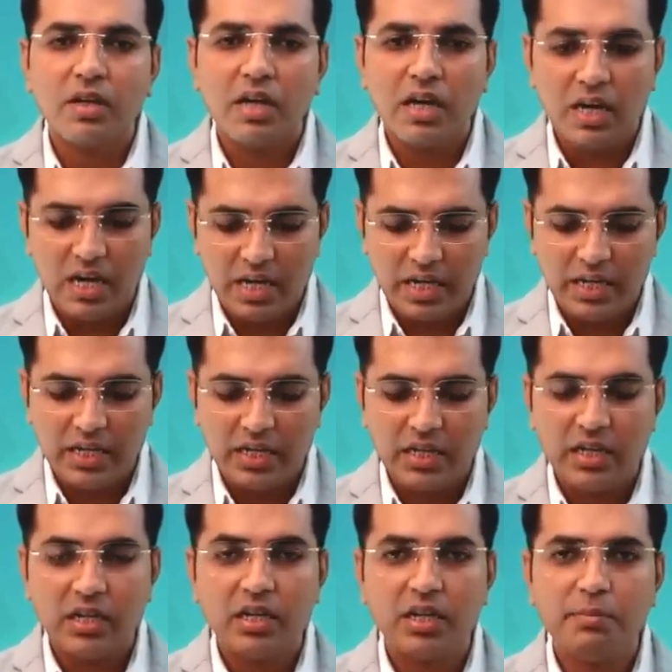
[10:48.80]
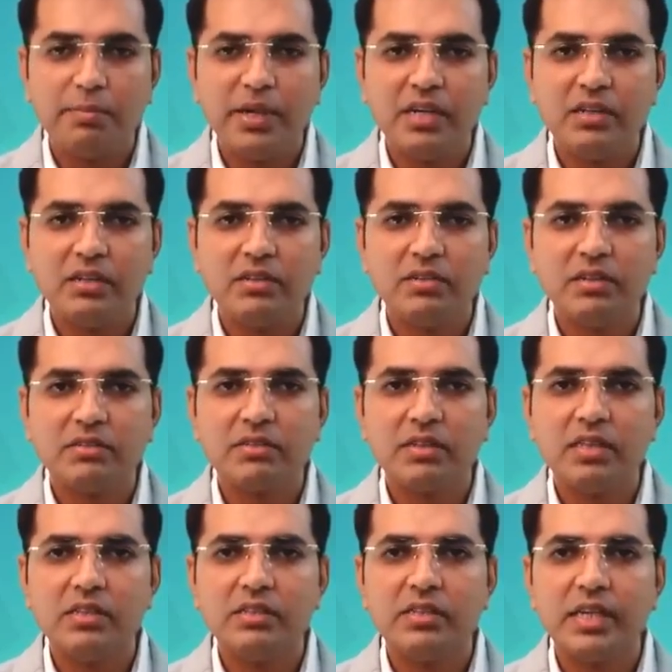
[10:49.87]
I repeat this
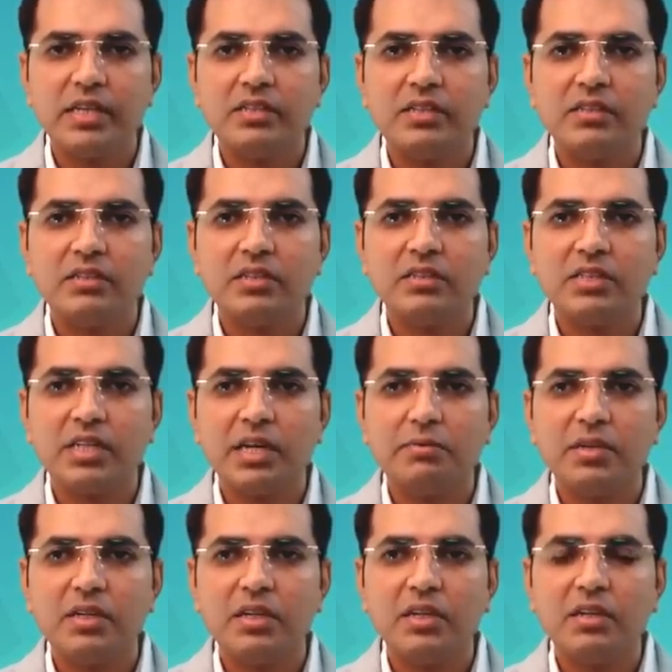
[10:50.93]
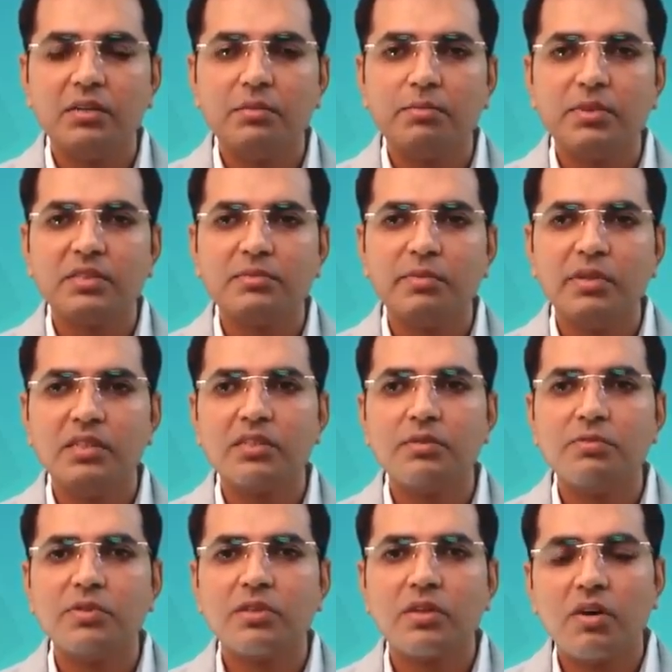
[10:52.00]
thing that the chapter piecemeal
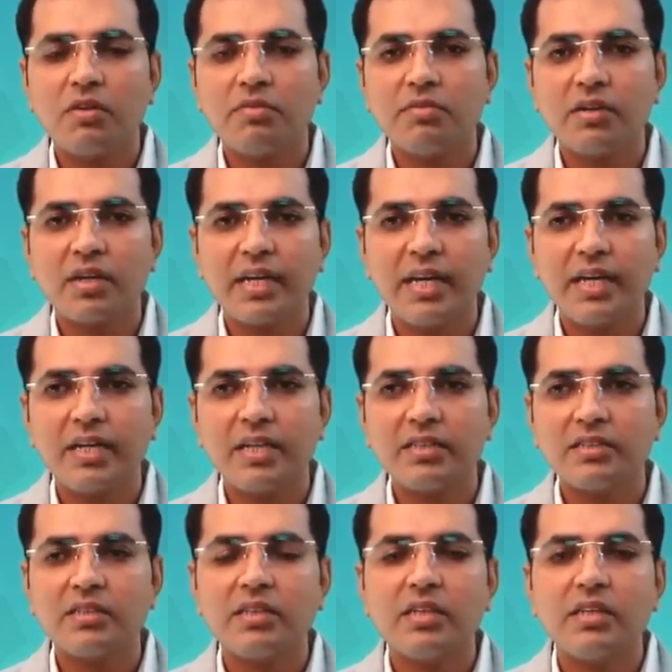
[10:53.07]
distribution of a cash